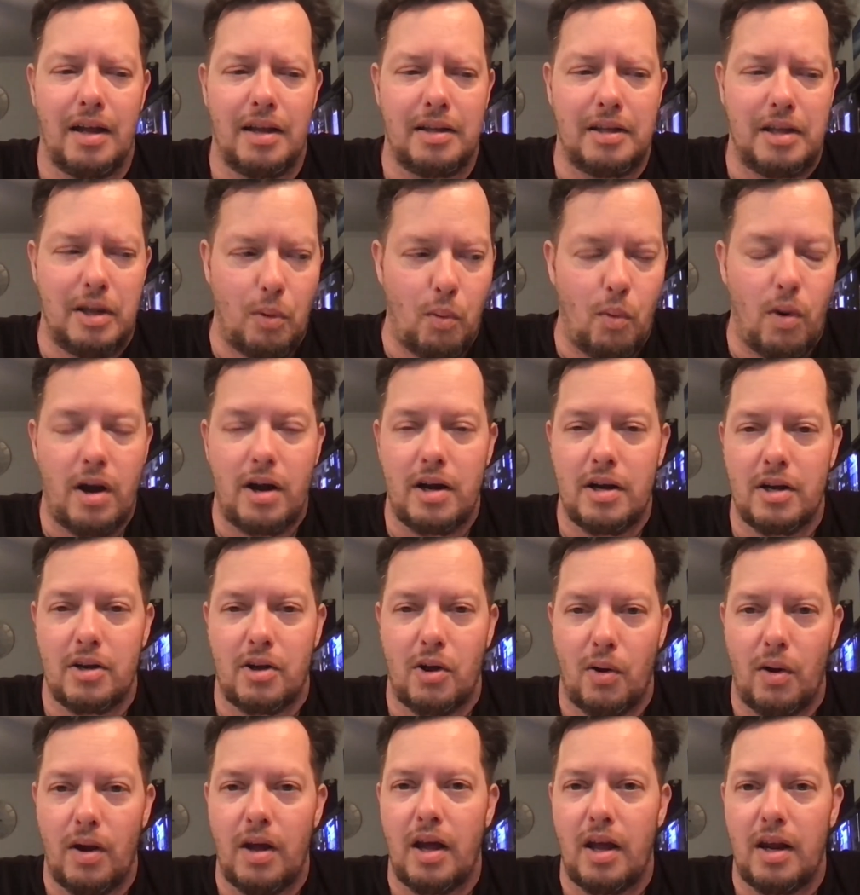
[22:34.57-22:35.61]
He wanted to
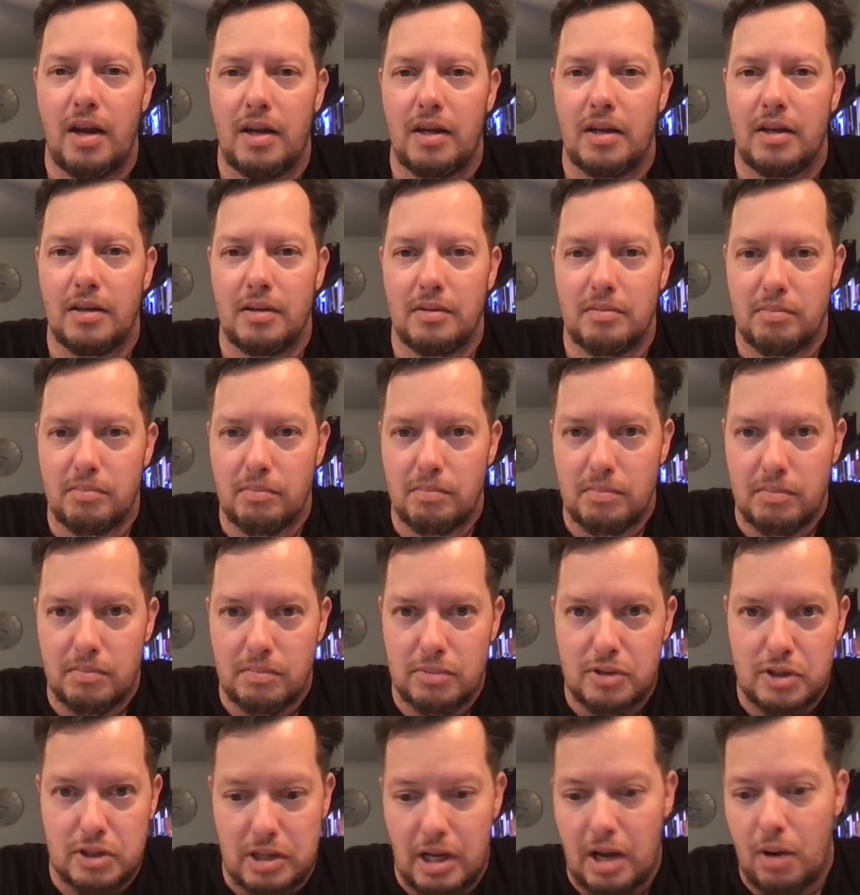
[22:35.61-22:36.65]
go ahead and
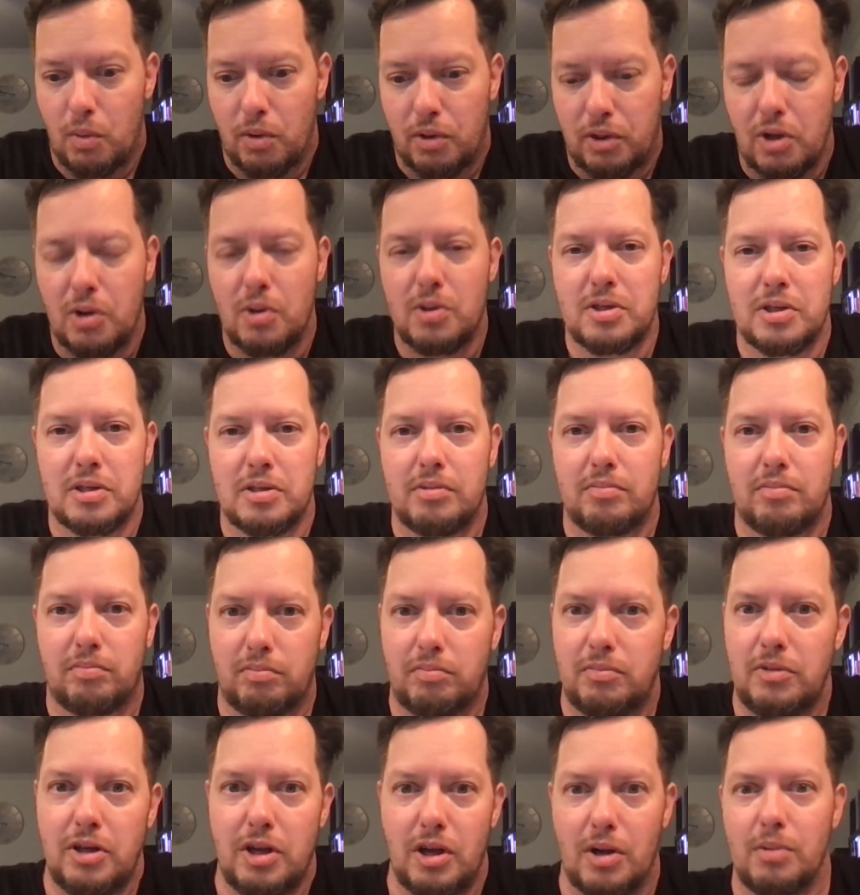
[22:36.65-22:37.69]
stay with those and,
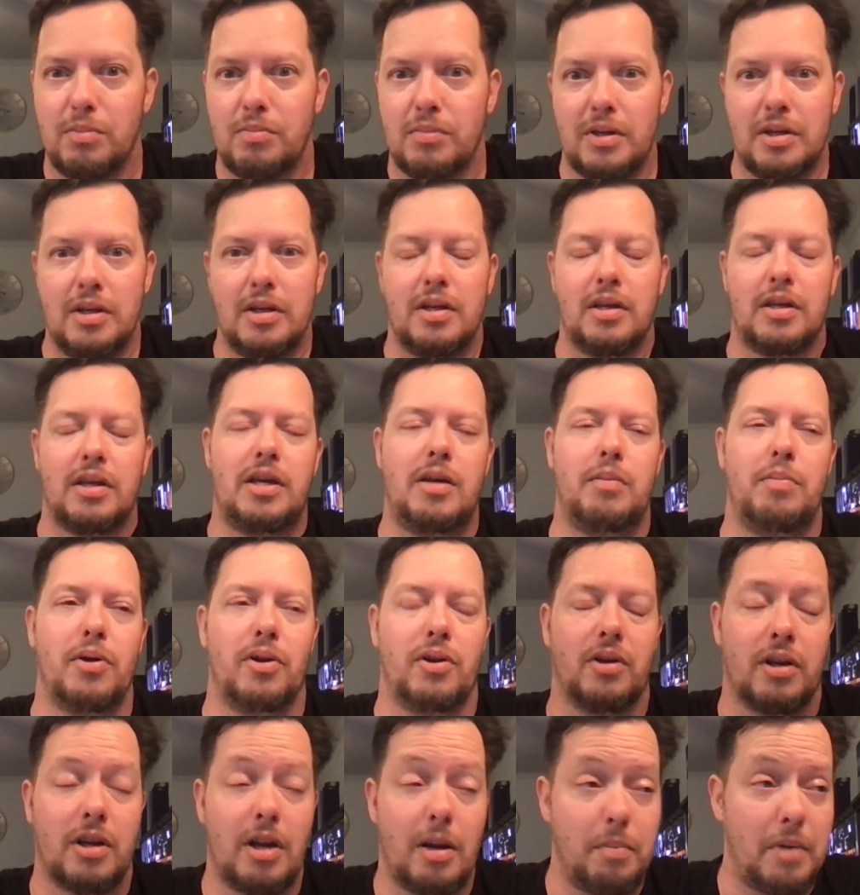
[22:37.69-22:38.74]
keep
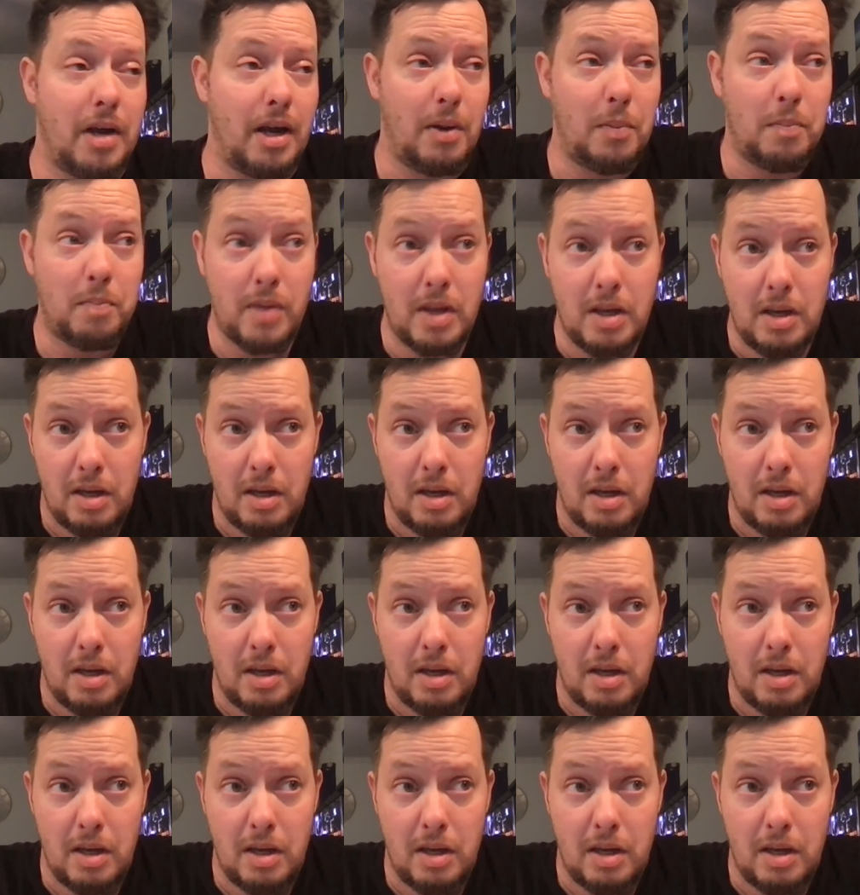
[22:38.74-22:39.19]
building it up. Now,